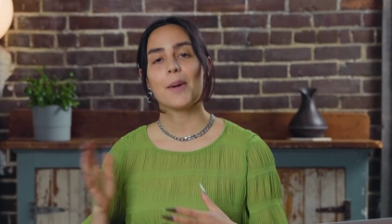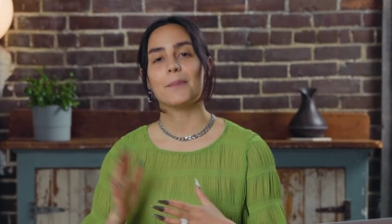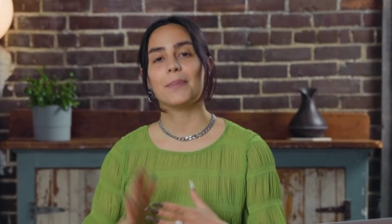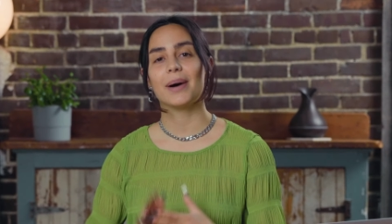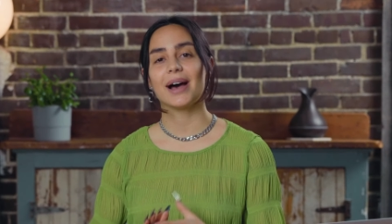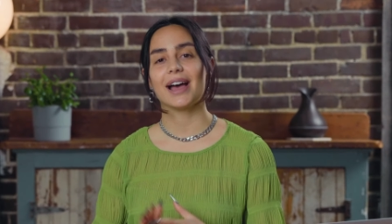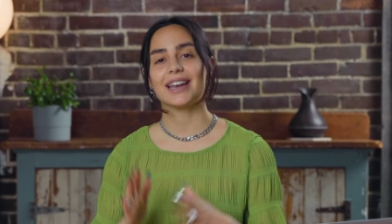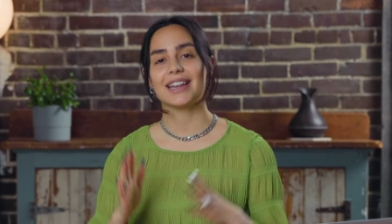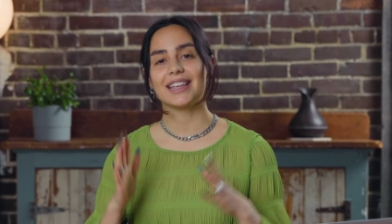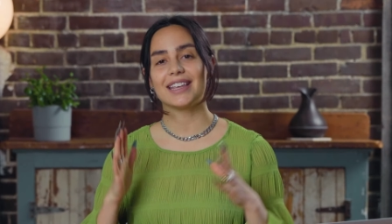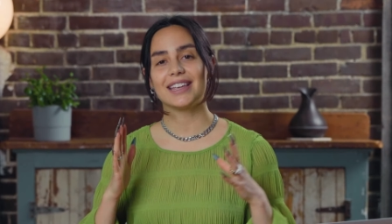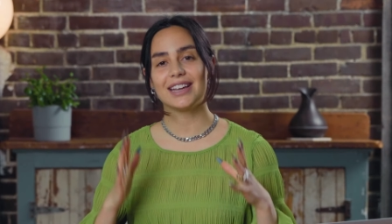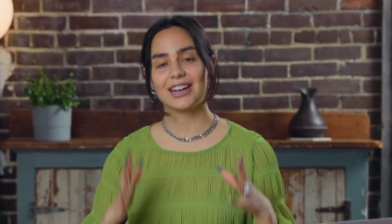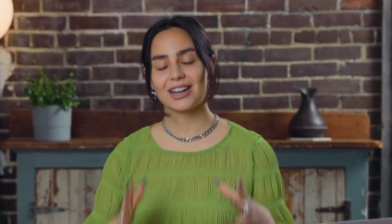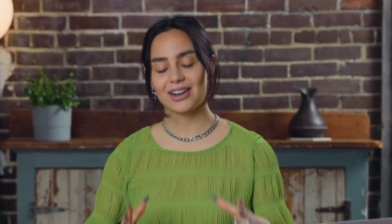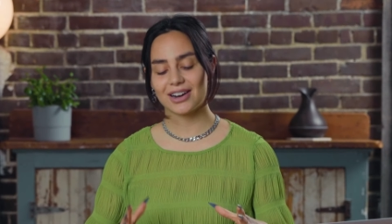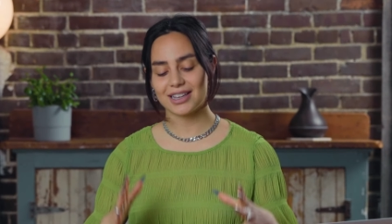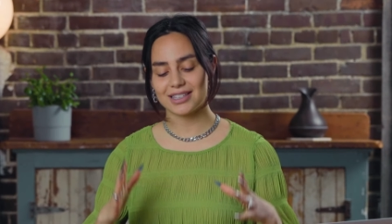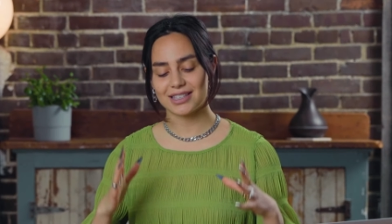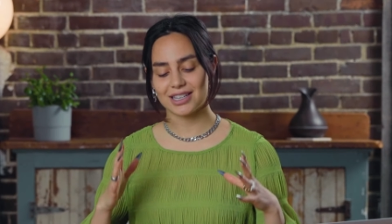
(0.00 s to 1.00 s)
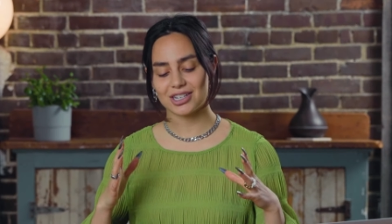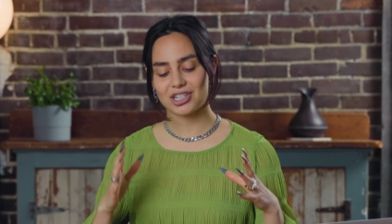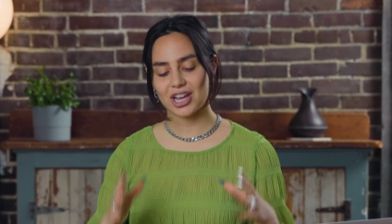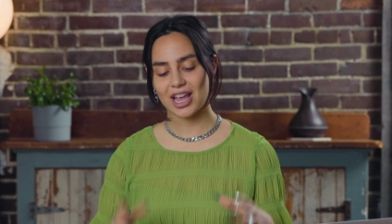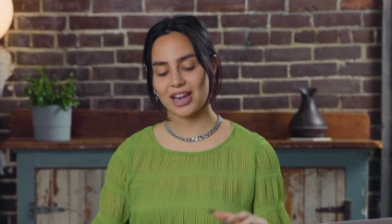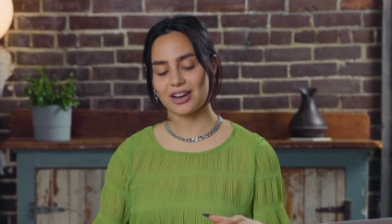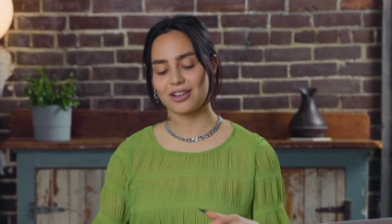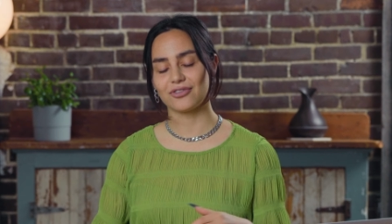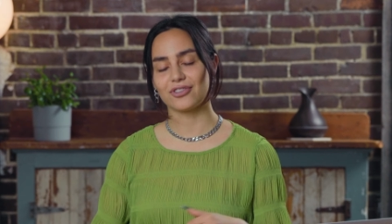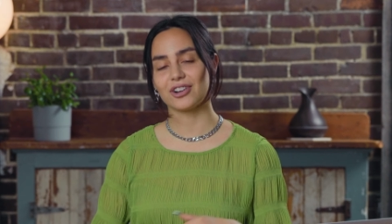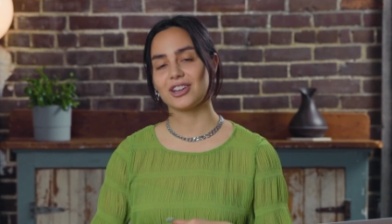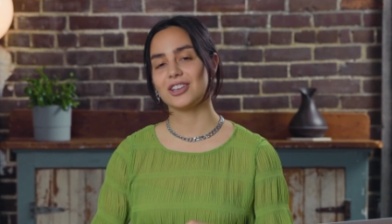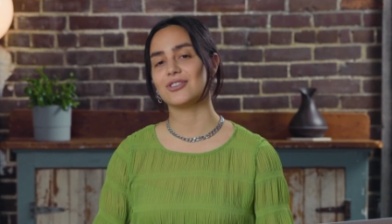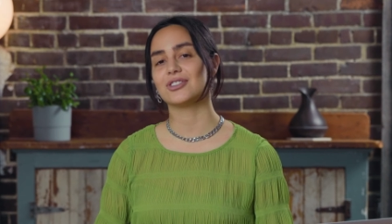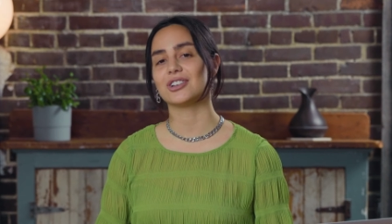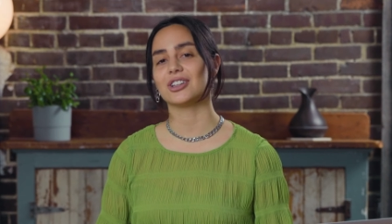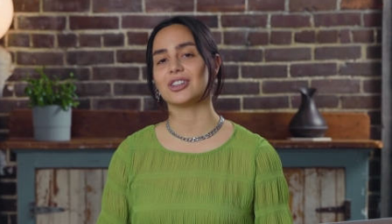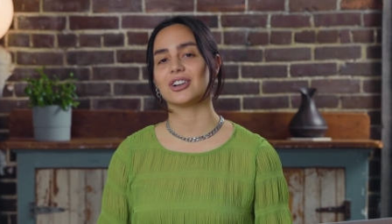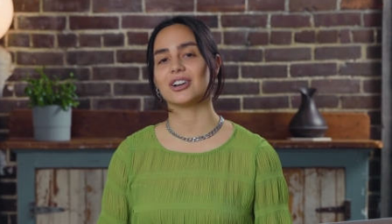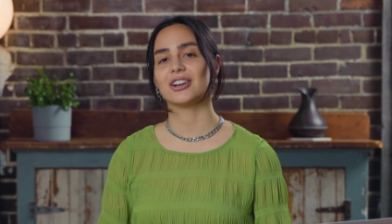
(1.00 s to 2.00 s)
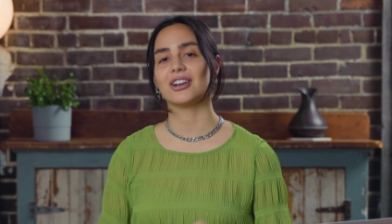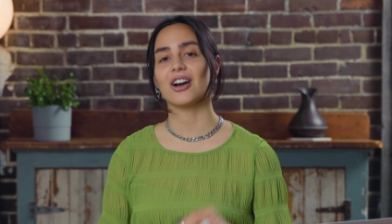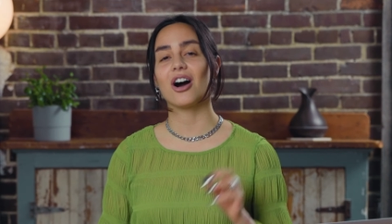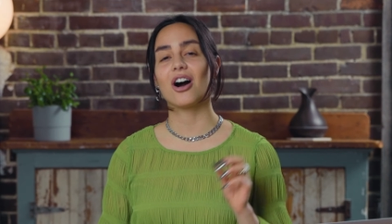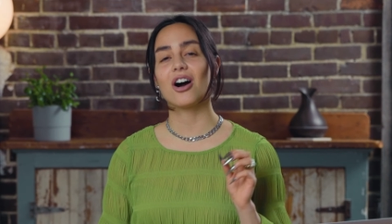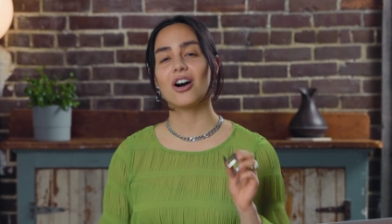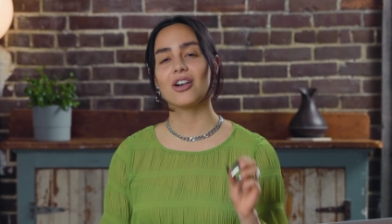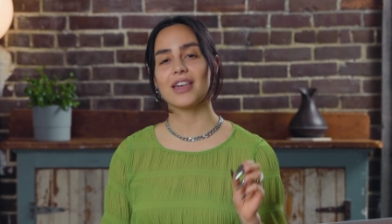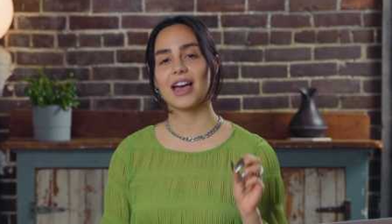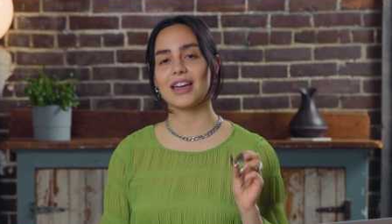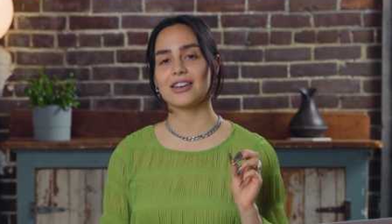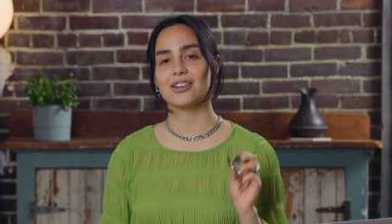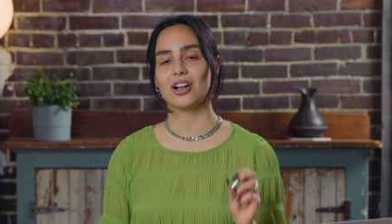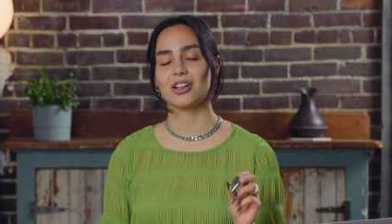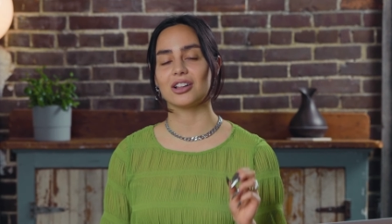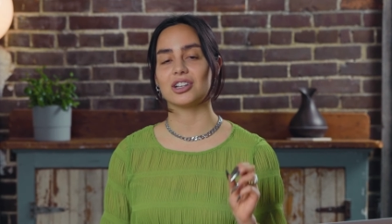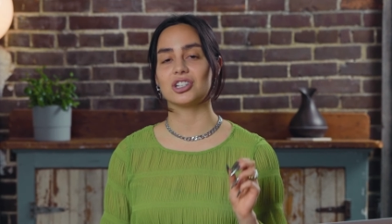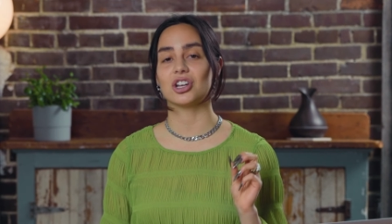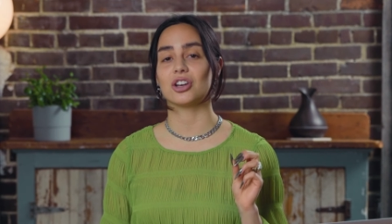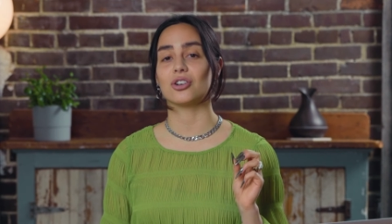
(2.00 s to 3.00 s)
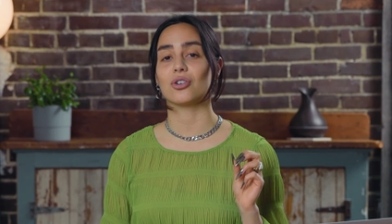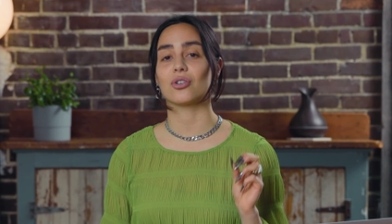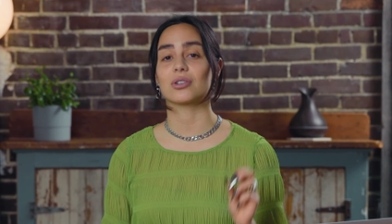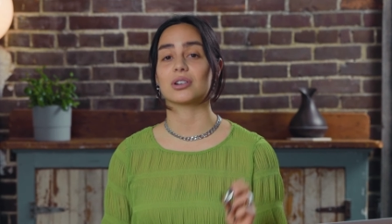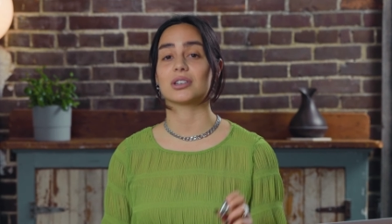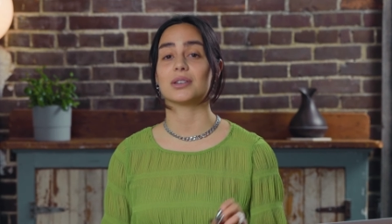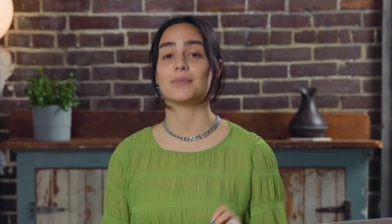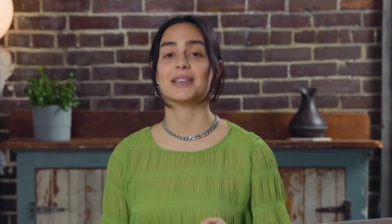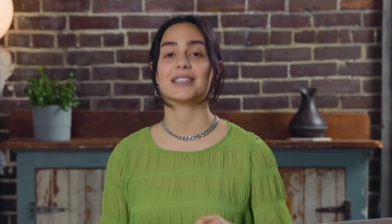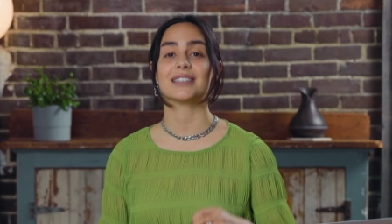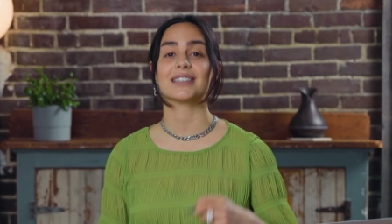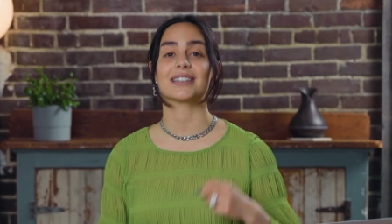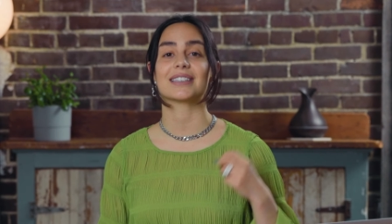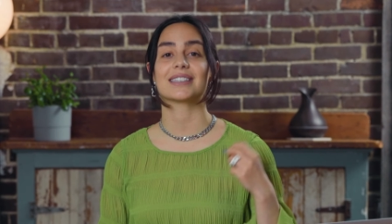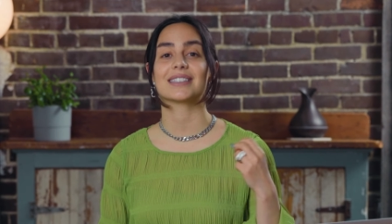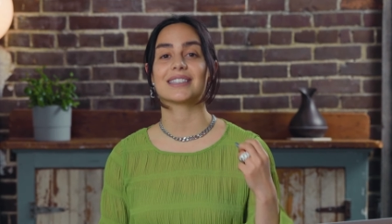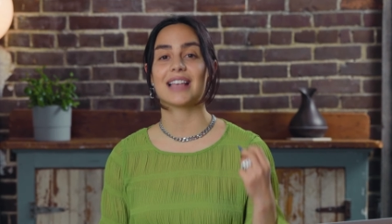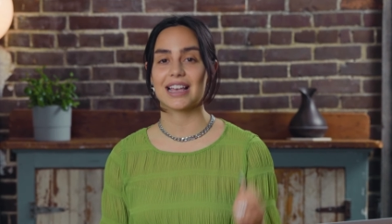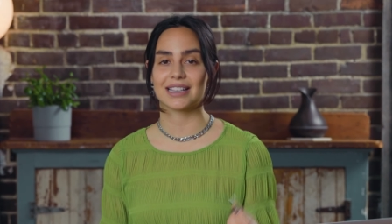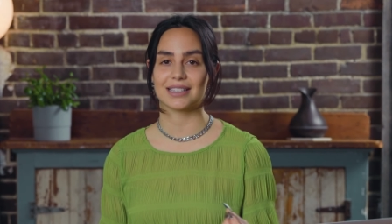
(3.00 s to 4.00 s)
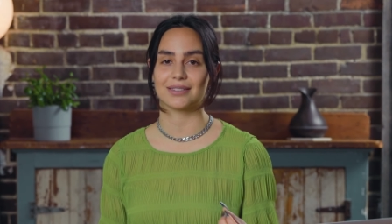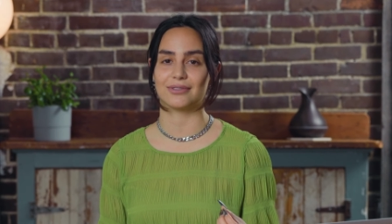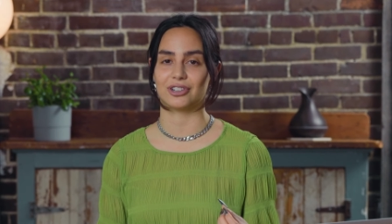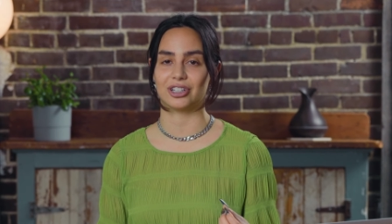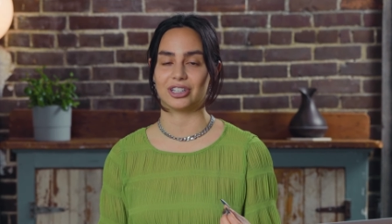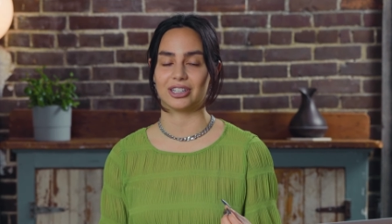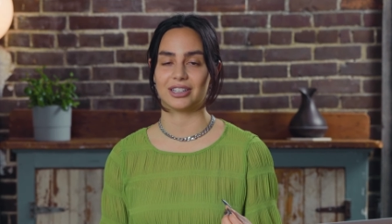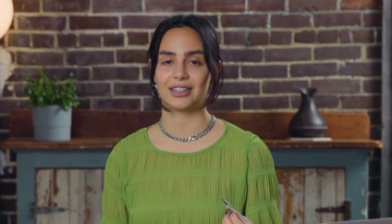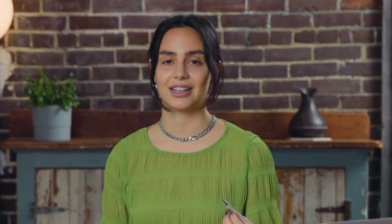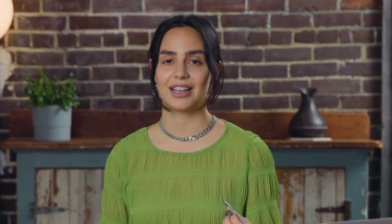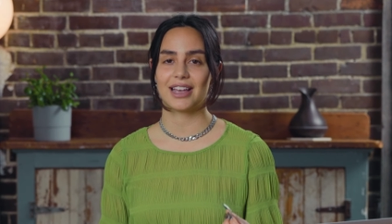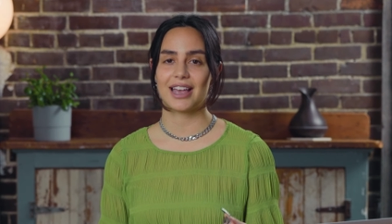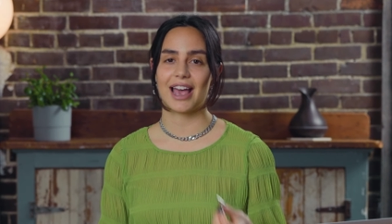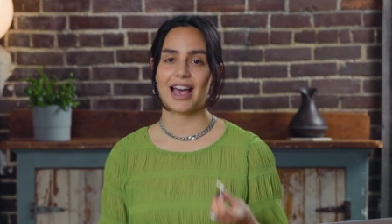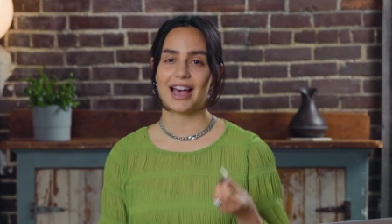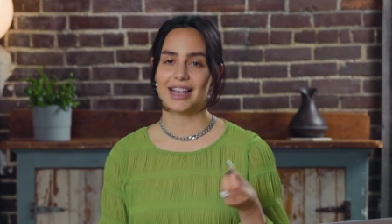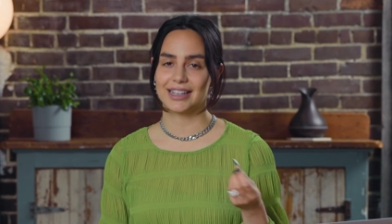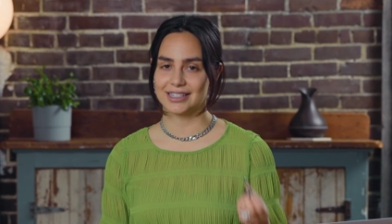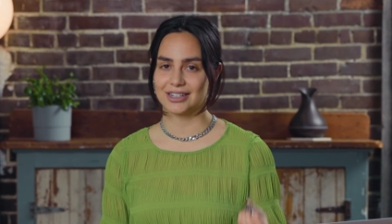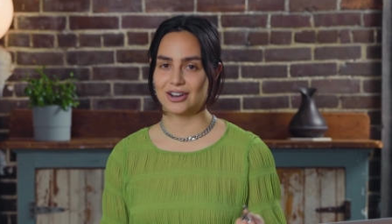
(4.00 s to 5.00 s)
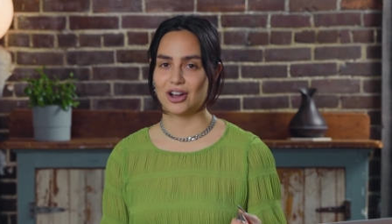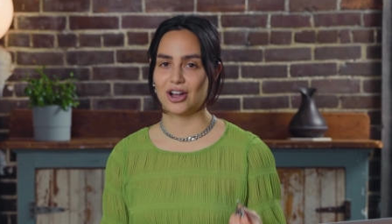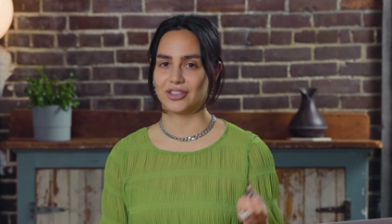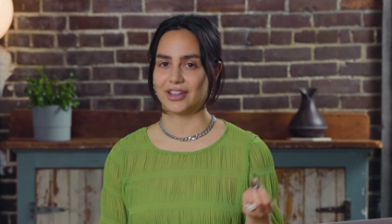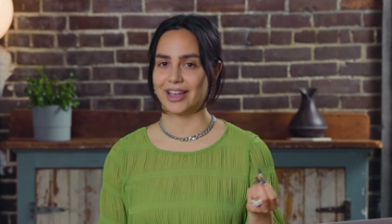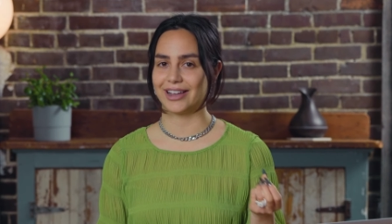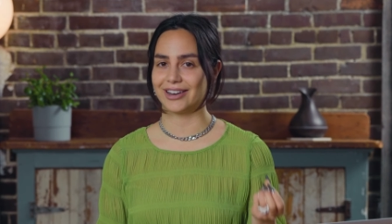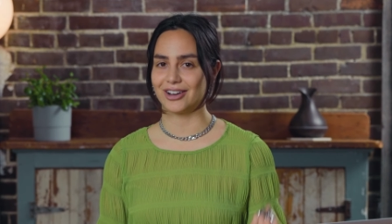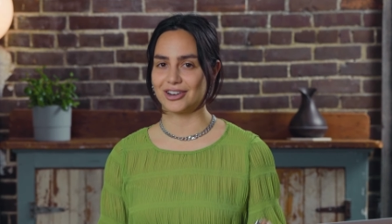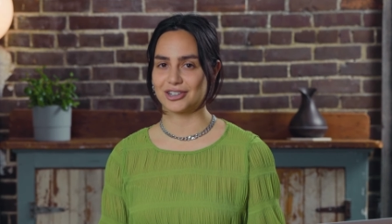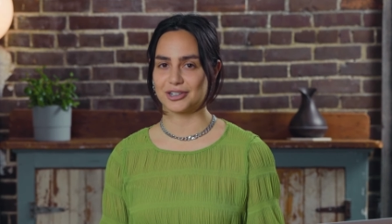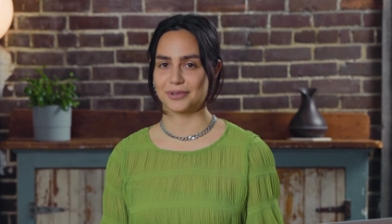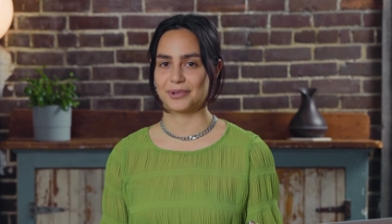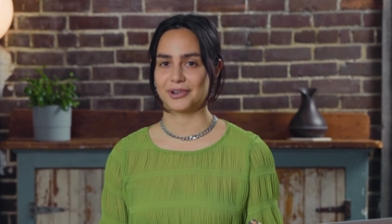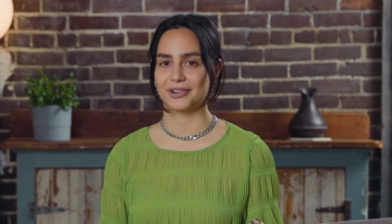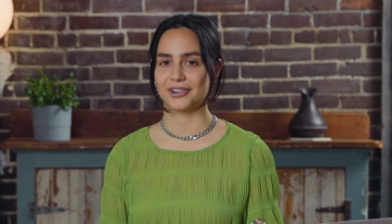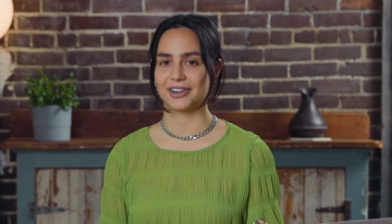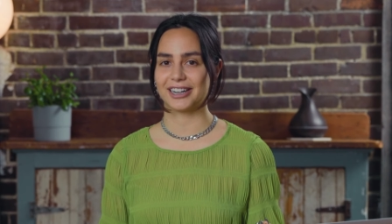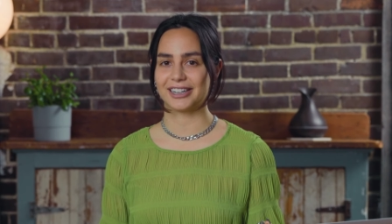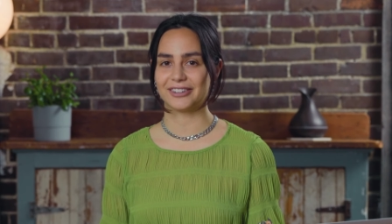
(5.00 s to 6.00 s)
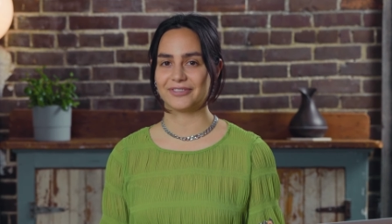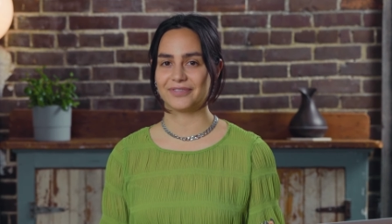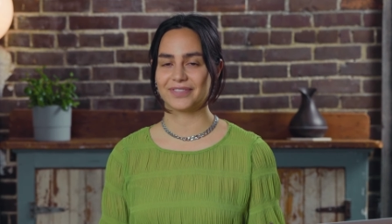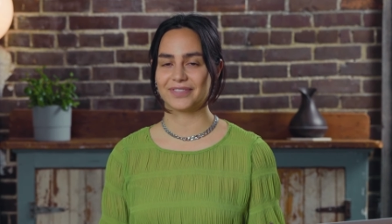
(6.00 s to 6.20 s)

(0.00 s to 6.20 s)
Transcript: but here is the channel for you to learn all that knowledge in order to be successful as an online entrepreneur.